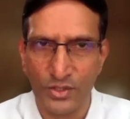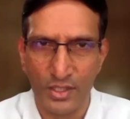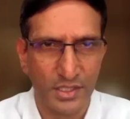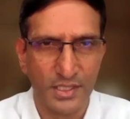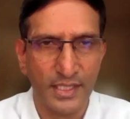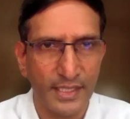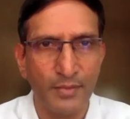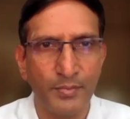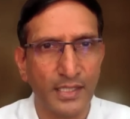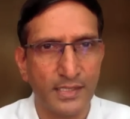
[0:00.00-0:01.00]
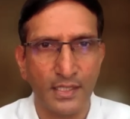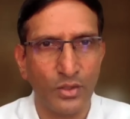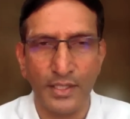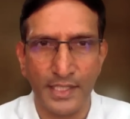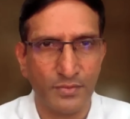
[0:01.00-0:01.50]
not just in the India-Pakistan
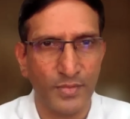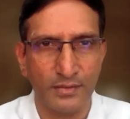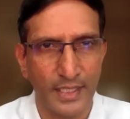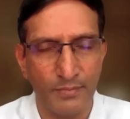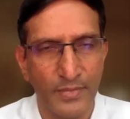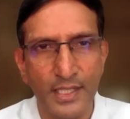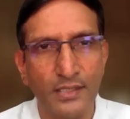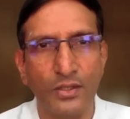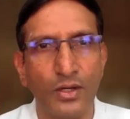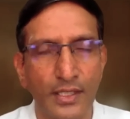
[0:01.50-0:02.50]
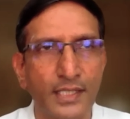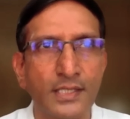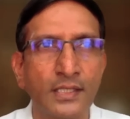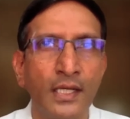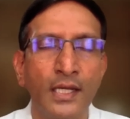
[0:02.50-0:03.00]
context, but in many other contexts.